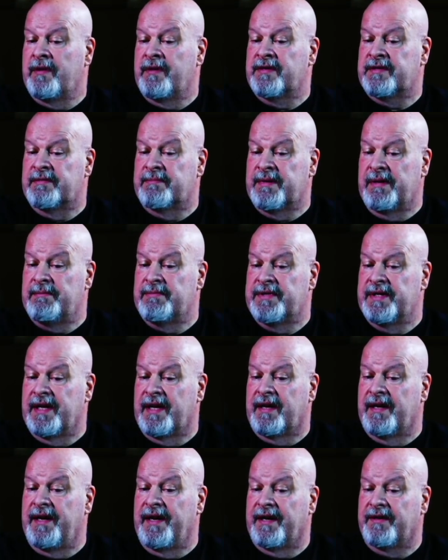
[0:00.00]
Sometimes
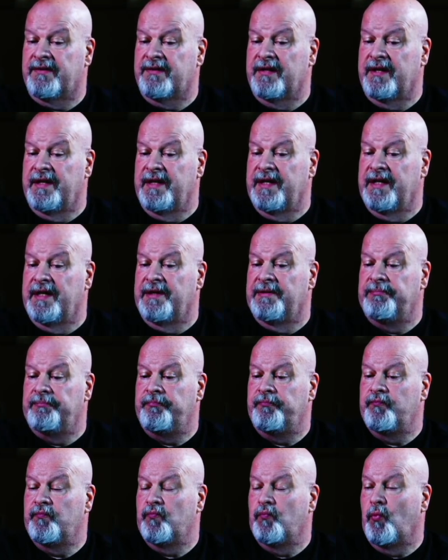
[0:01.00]
they can actually
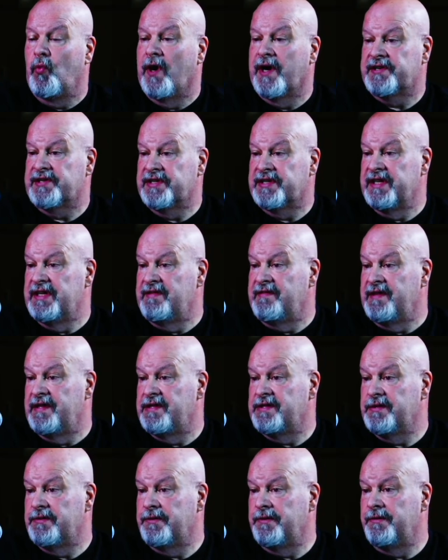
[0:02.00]
watch a TV
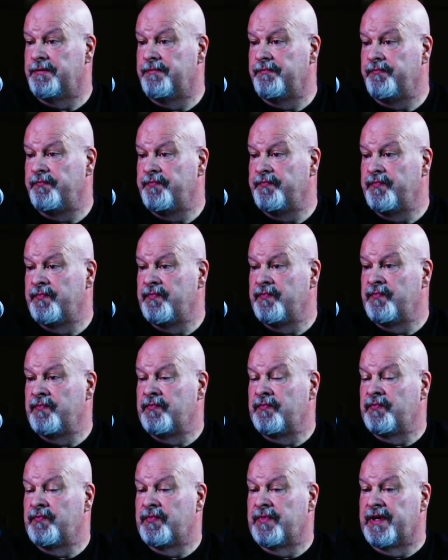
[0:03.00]
show
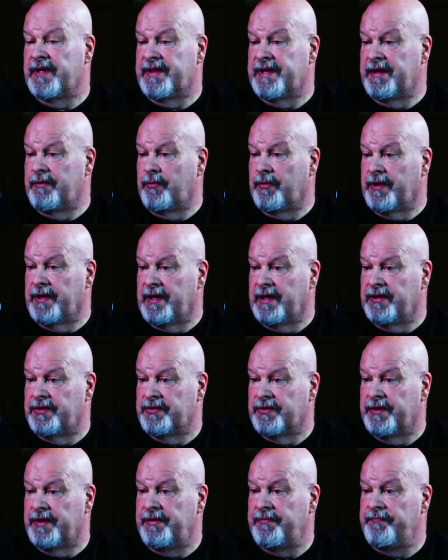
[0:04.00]
that they really
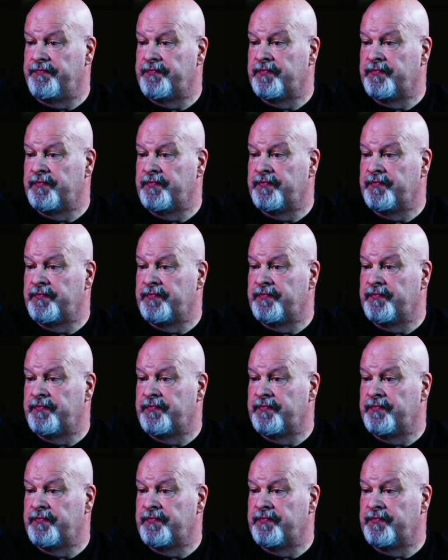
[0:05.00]
enjoy.